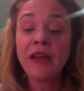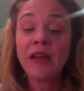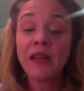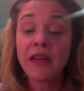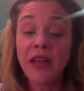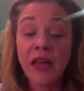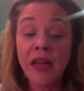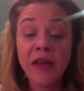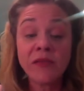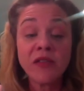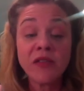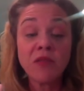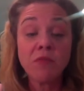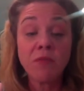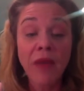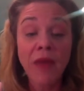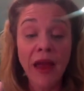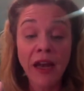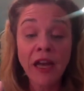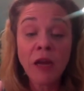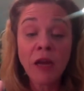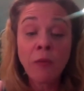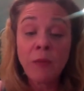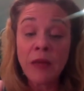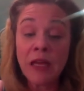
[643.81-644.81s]
leaves
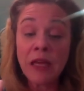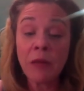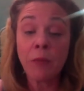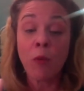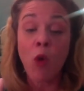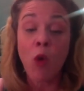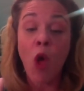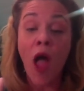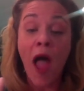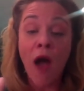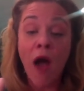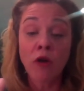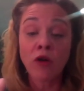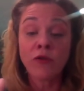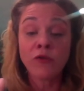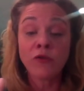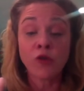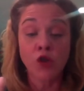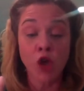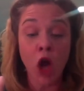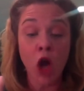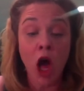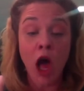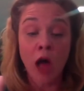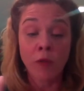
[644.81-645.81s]
many people out of
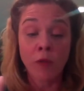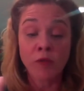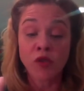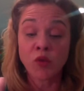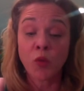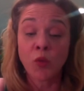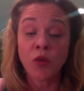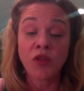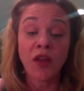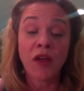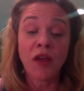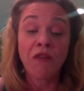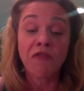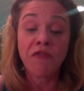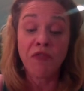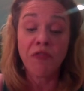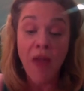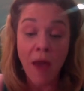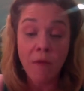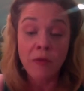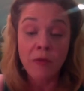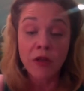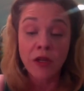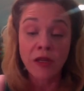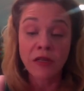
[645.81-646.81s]
jobs with a
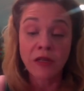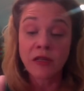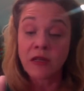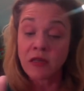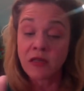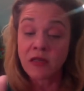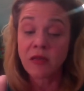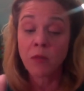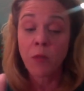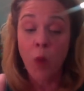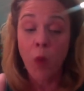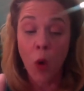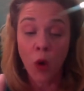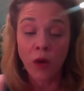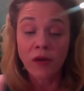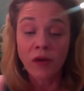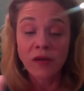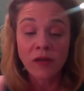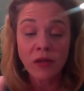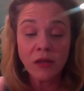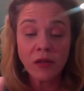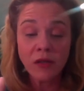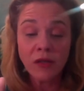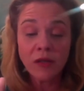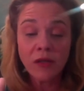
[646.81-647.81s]
family to support.
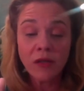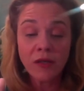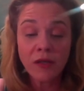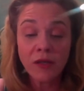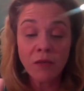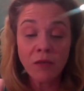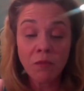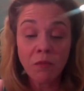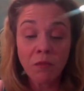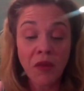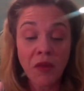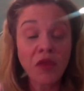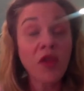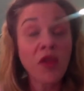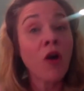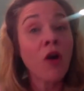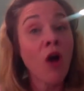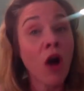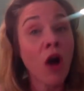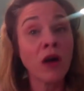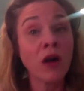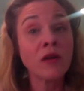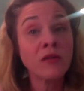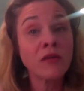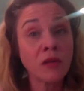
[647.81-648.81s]
But there
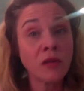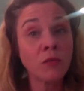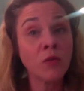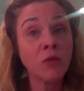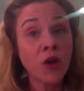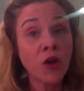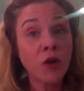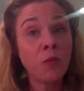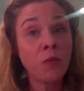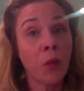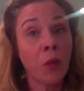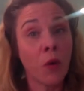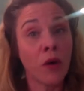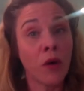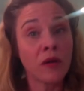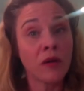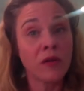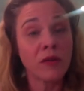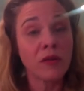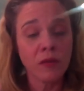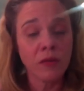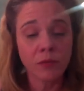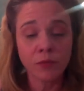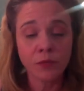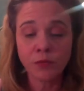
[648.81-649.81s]
are some good
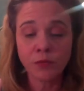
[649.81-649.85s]
points.